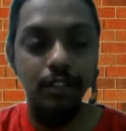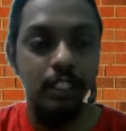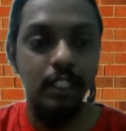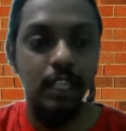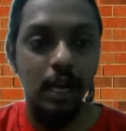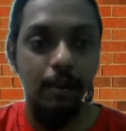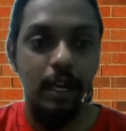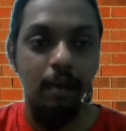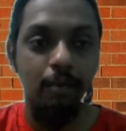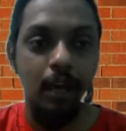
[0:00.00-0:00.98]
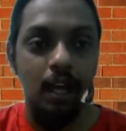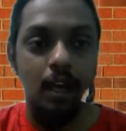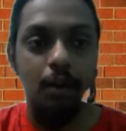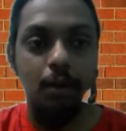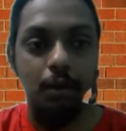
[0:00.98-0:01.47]
which is coming up
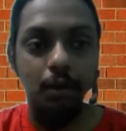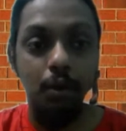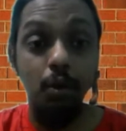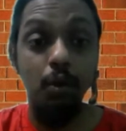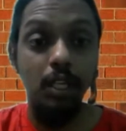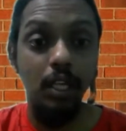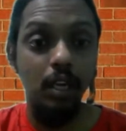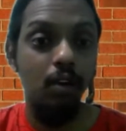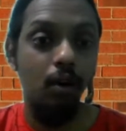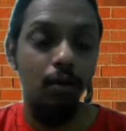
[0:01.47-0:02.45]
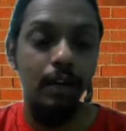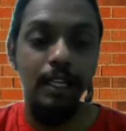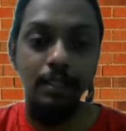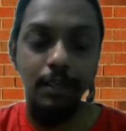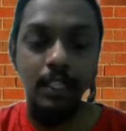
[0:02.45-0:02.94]
due to the COVID,
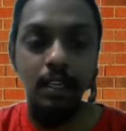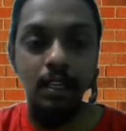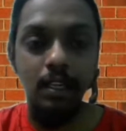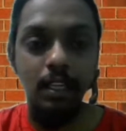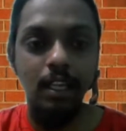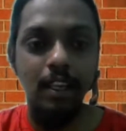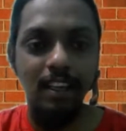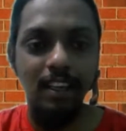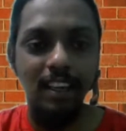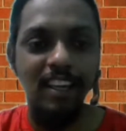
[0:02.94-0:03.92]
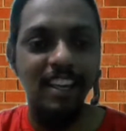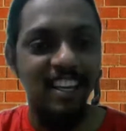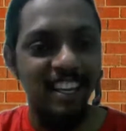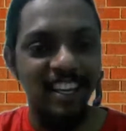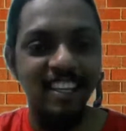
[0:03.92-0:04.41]
especially in the
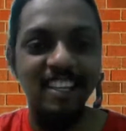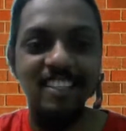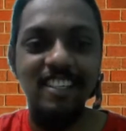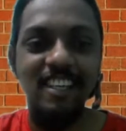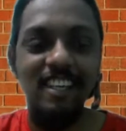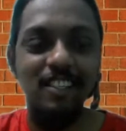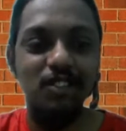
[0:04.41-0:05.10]
tech industry.